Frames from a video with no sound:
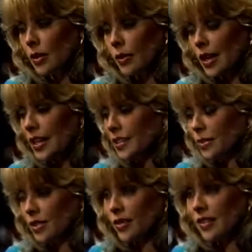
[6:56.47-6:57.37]
What I
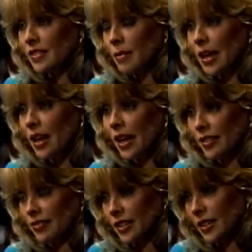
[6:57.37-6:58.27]
do with the rest of my
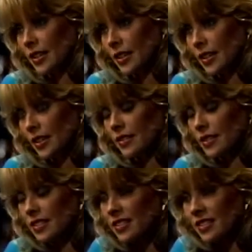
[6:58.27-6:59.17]
life is
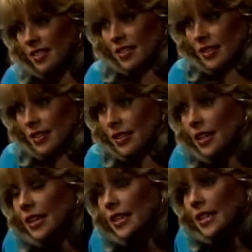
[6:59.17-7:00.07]
a decision
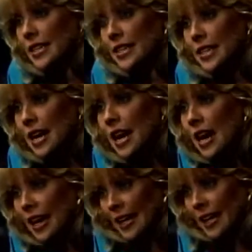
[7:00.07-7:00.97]
that
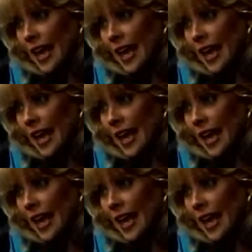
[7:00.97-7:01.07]
I